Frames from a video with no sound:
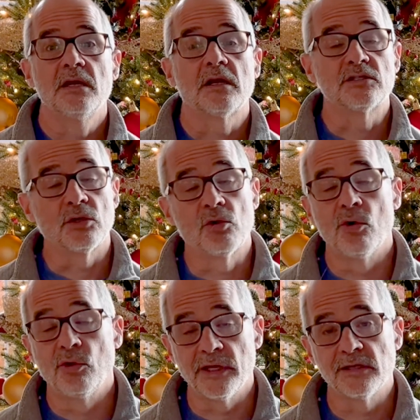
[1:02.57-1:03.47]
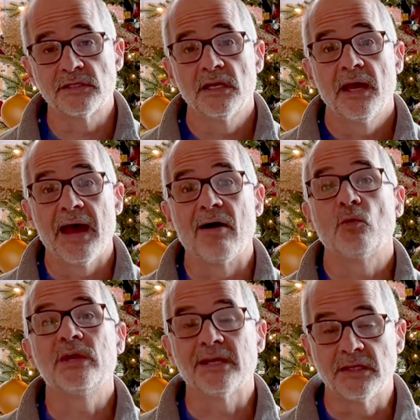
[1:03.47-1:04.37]
because the goal is, how do
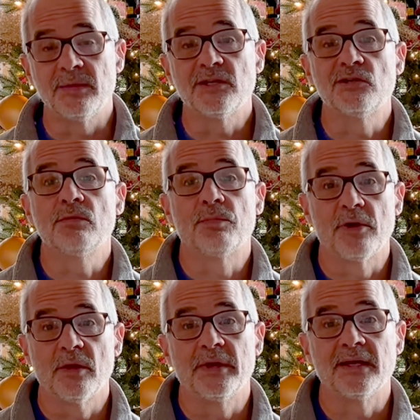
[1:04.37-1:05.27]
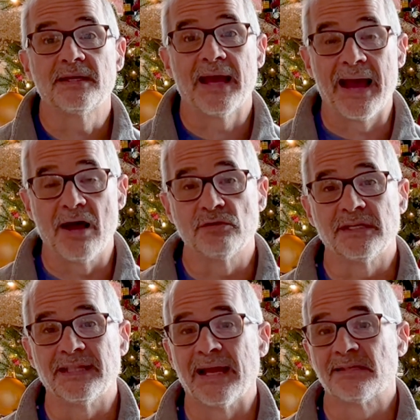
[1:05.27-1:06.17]
we get them into permanent
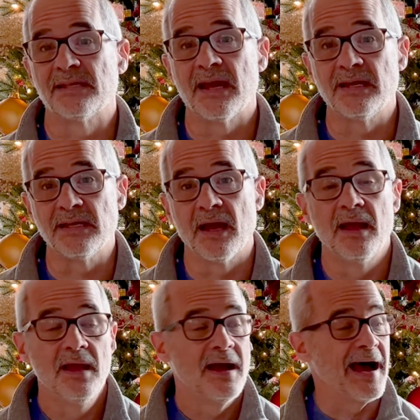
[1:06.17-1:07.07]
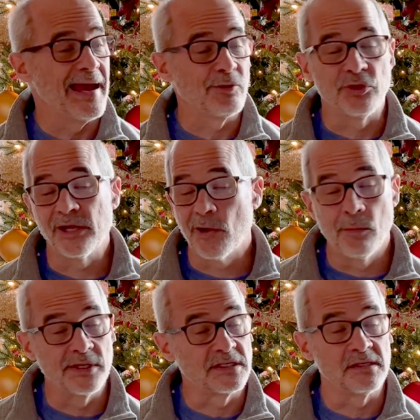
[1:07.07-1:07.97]
housing? That's the idea. I don't think
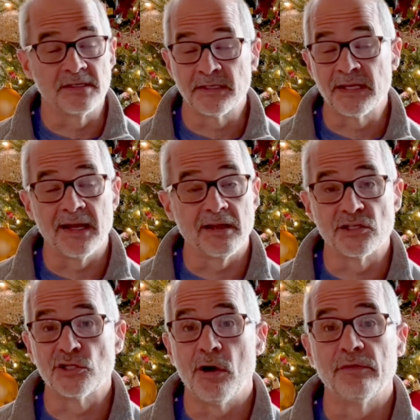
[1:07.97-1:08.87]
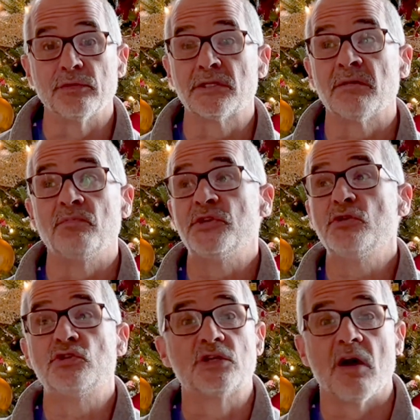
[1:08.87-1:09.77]
homelessness is going to get solved with some
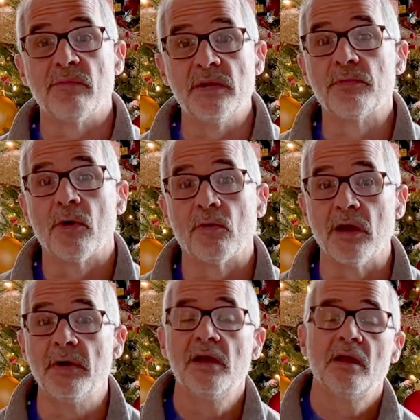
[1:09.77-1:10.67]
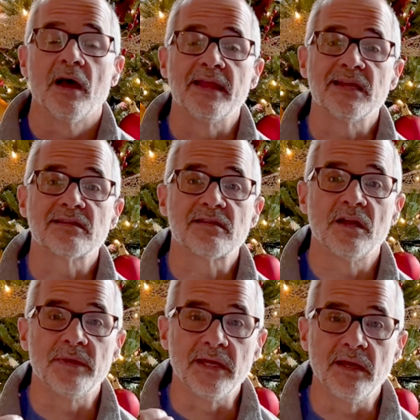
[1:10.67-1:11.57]
huge government program. I think it's going
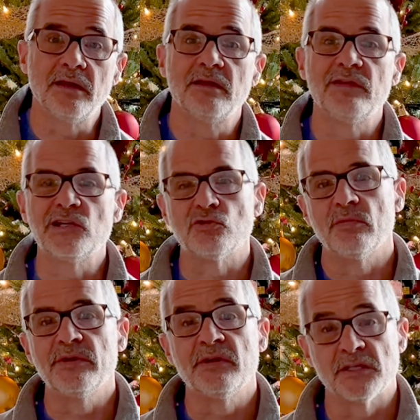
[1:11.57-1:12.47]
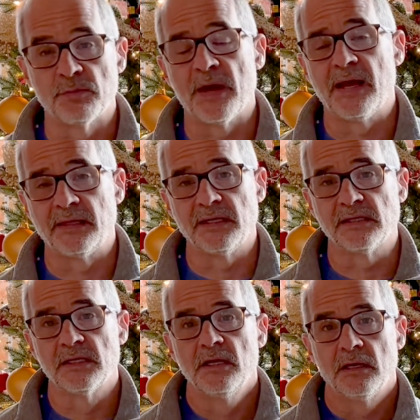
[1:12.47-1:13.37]
to be individual
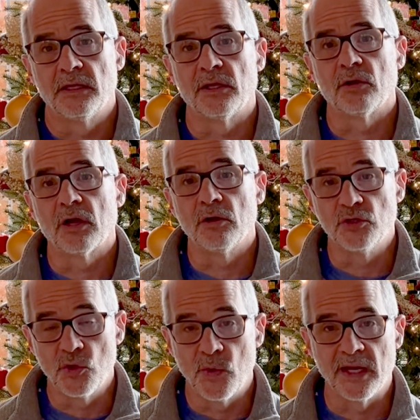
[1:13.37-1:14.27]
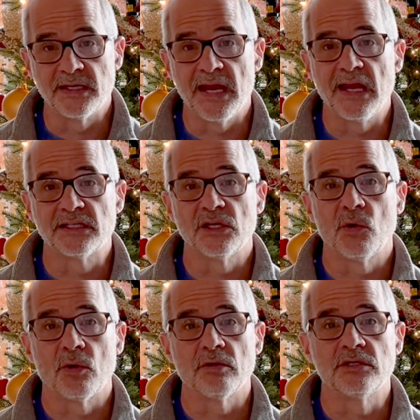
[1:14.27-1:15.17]
municipalities that are going to do what it takes in
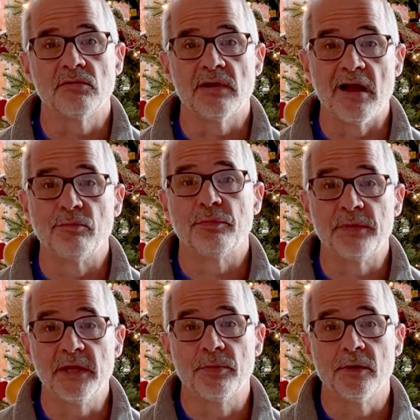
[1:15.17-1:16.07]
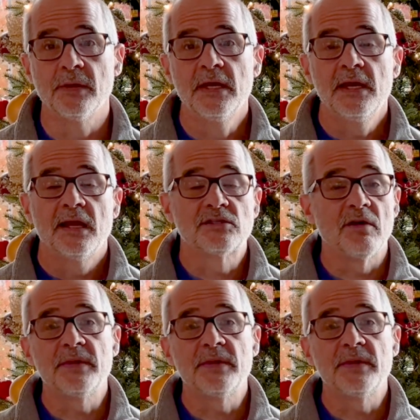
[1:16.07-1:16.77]
order to help people. And so I've